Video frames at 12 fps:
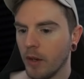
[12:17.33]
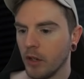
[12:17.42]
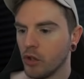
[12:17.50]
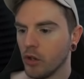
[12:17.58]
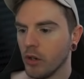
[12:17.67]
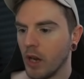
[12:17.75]

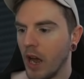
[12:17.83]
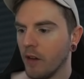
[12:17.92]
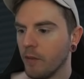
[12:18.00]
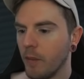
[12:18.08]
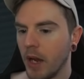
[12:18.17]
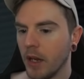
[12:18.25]
He shouldn't
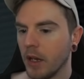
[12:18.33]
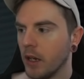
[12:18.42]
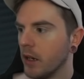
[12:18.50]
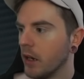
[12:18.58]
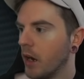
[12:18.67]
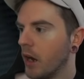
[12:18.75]
have
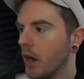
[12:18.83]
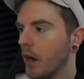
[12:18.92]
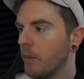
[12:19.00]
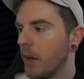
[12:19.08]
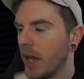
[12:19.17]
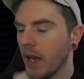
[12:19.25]
many
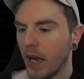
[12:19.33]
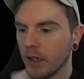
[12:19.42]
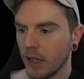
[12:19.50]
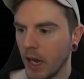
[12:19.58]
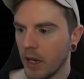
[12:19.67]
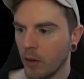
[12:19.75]

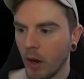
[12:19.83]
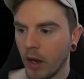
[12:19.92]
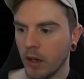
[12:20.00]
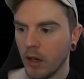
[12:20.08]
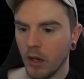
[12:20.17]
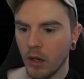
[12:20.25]
8x
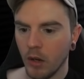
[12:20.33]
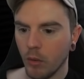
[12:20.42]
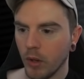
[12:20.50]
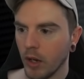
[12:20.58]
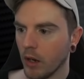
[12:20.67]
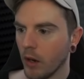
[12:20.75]
anyway.
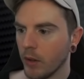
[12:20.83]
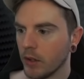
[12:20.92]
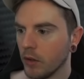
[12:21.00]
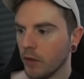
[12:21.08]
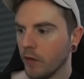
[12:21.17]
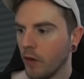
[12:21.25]
We are going
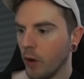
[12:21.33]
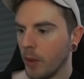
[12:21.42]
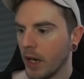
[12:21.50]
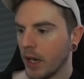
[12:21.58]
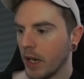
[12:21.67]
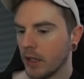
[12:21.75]
to
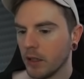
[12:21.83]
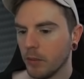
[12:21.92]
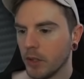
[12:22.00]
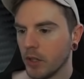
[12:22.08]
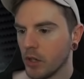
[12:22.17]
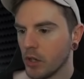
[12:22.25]
4-bet kings
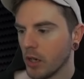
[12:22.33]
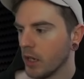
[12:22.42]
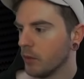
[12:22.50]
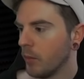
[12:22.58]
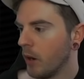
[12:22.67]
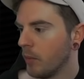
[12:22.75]
in position
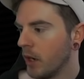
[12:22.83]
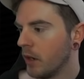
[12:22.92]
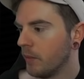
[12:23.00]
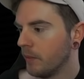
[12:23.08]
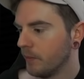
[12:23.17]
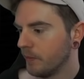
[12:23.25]
against
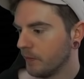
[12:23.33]
Monman.